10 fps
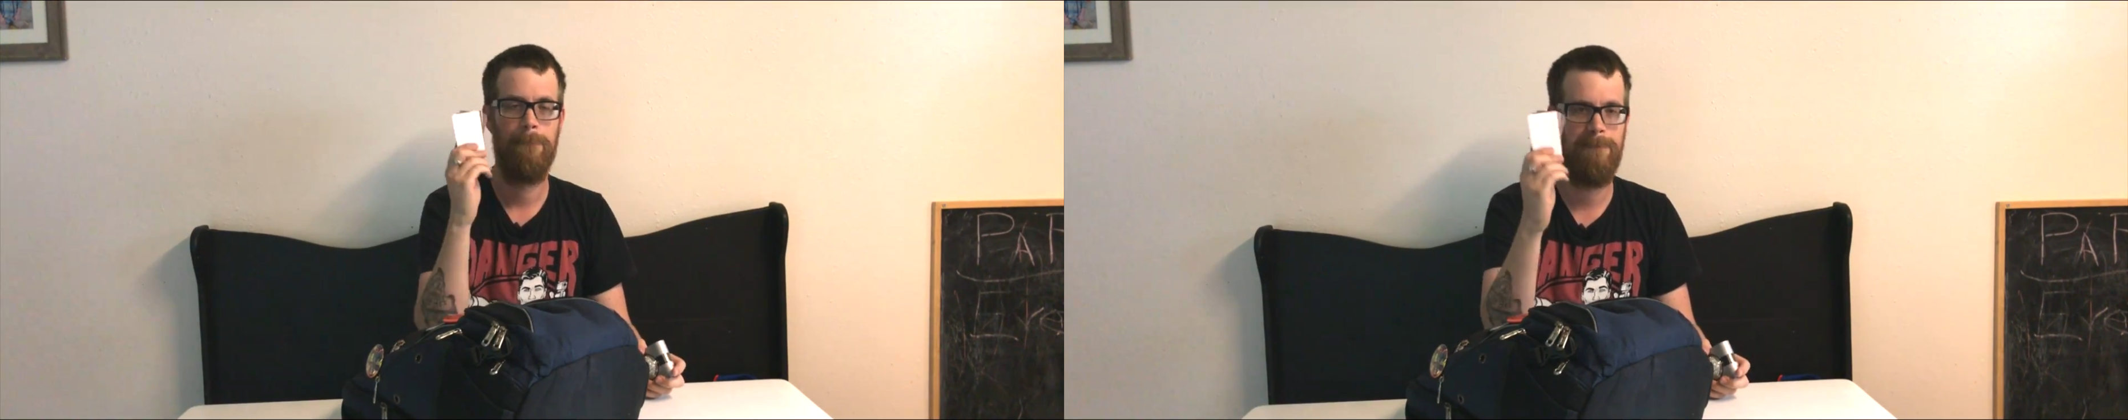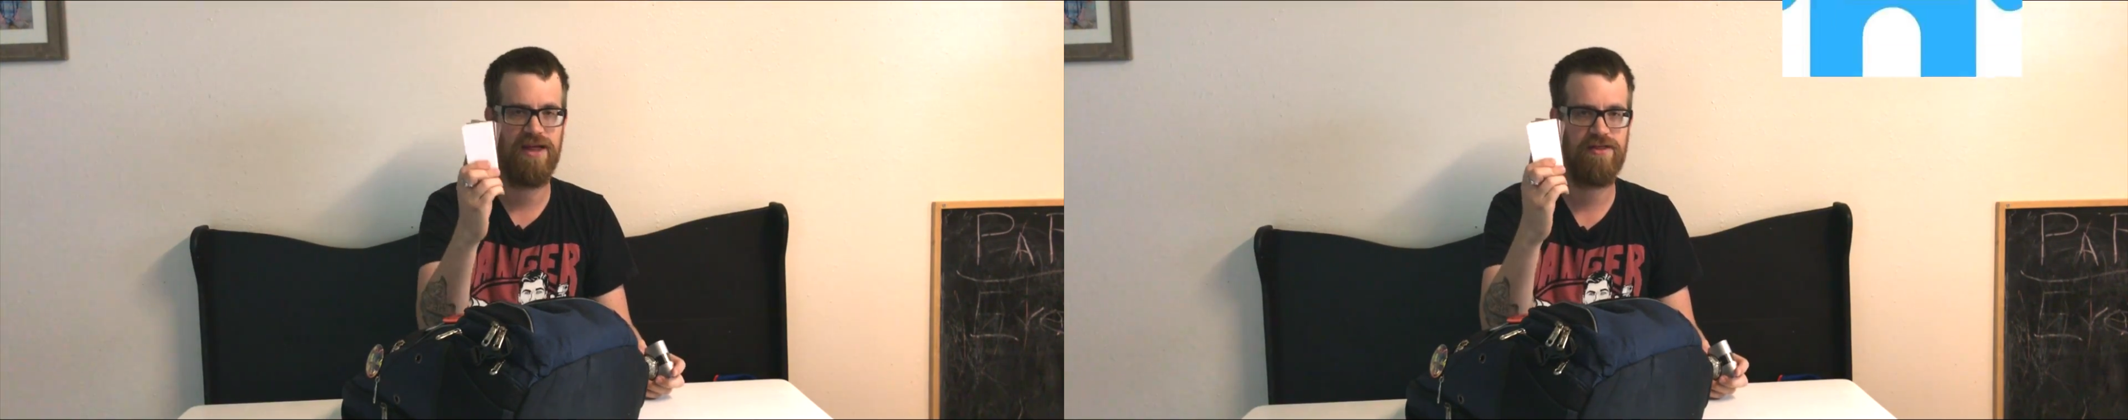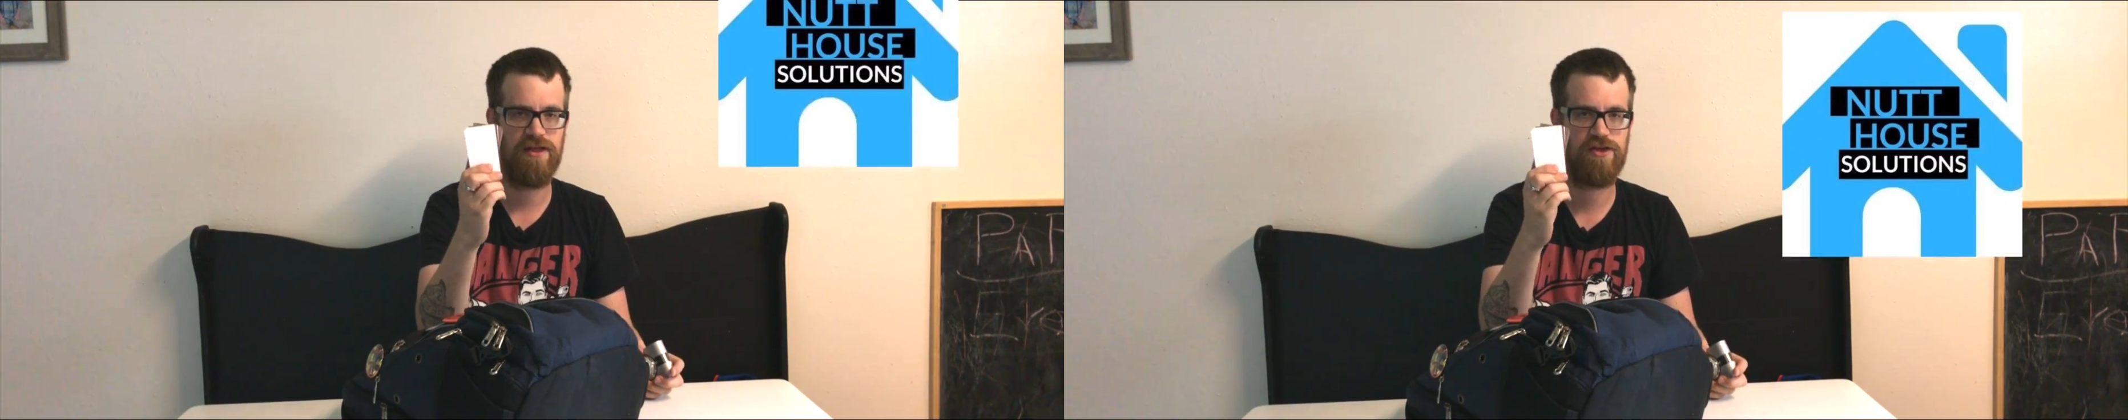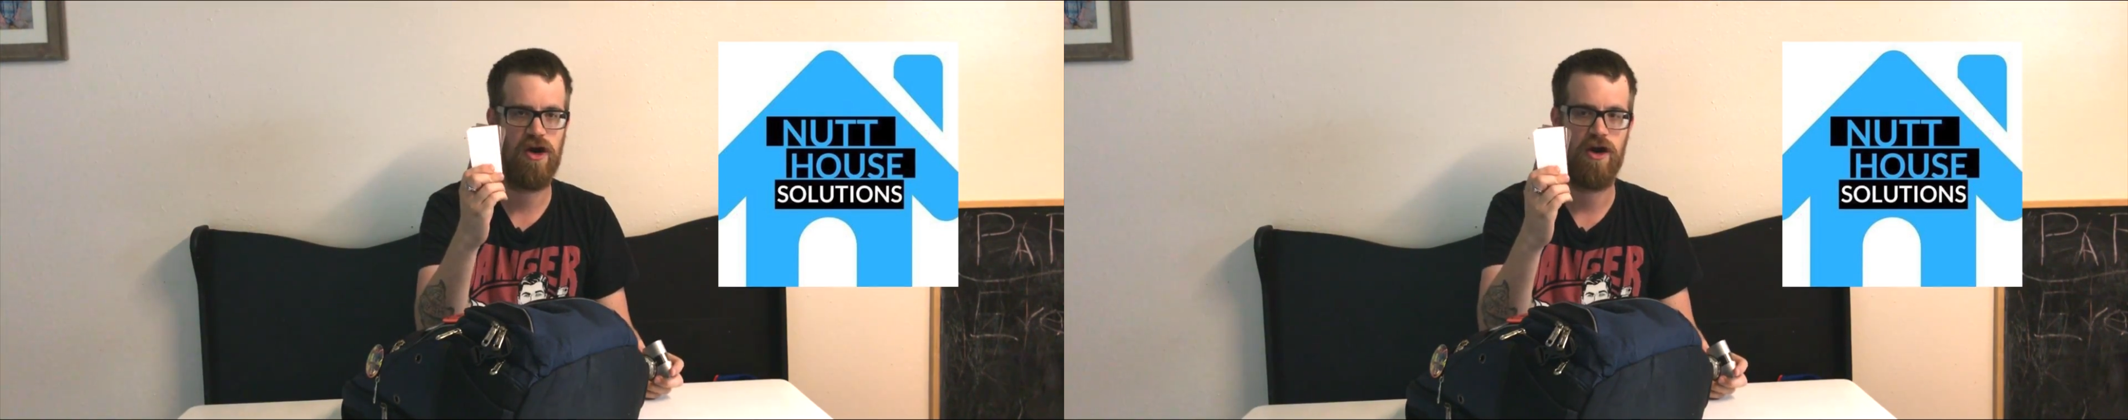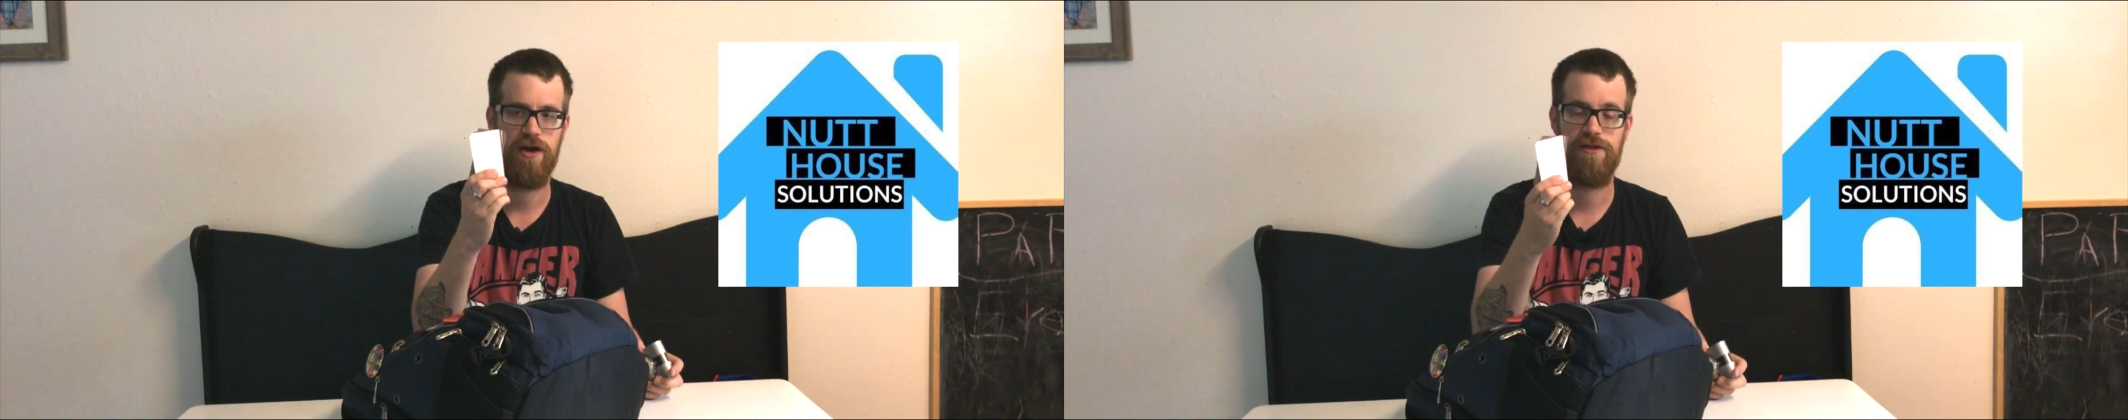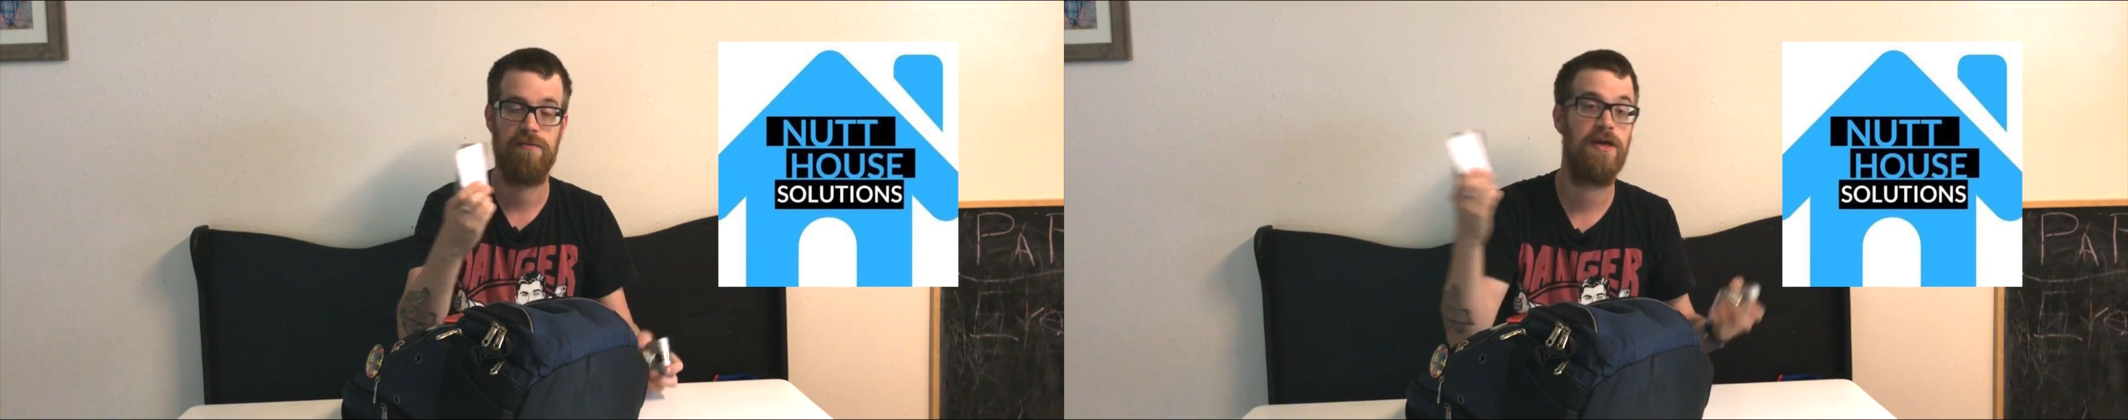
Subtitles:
business cards,